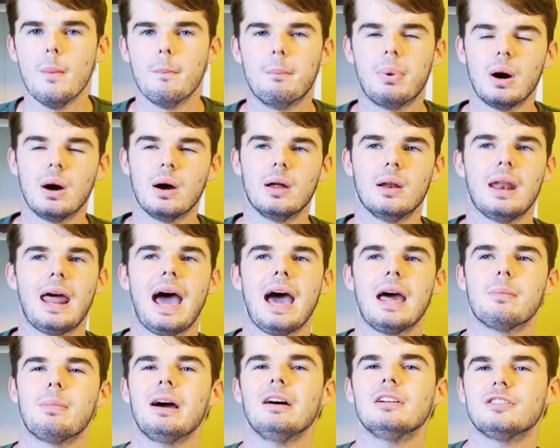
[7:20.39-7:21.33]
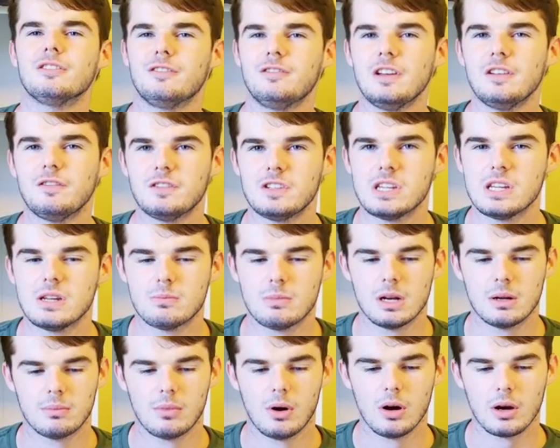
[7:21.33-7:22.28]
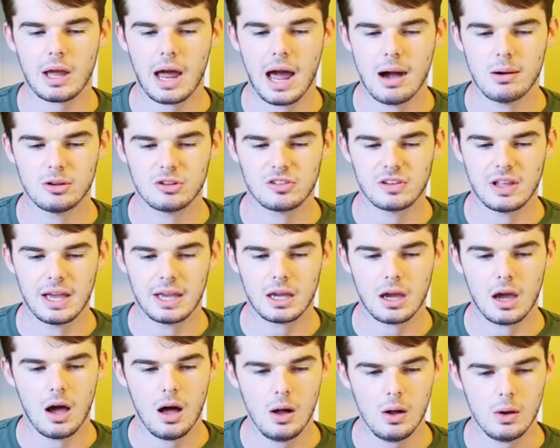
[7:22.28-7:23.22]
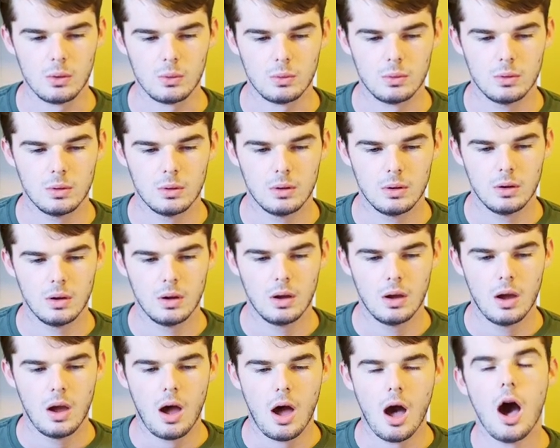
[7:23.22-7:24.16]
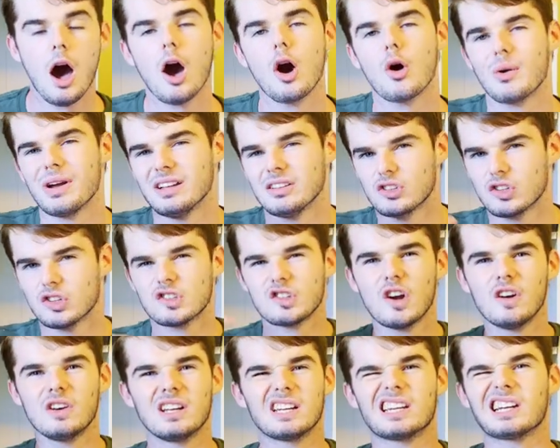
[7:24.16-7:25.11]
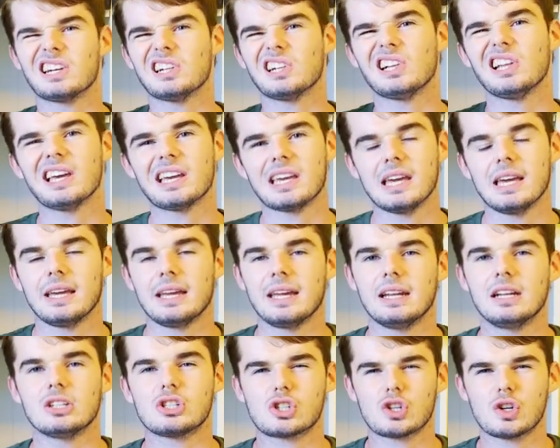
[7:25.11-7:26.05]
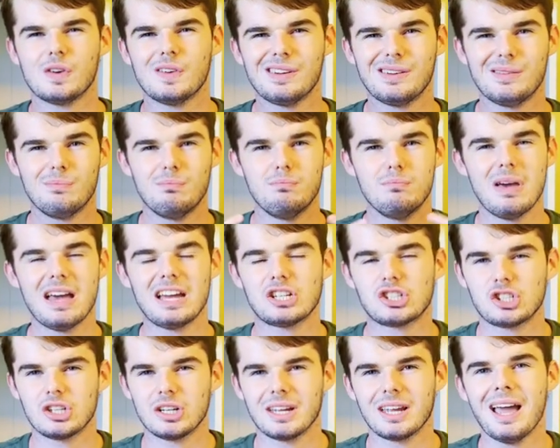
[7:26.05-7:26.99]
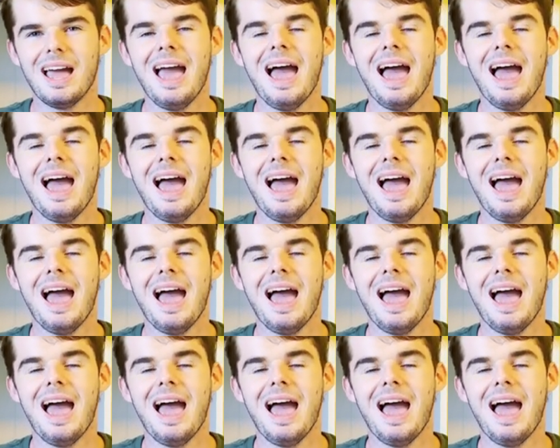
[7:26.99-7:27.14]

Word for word: But at about the 15 minute mark, I was like, oh, oh, it started clicking and it started meshing.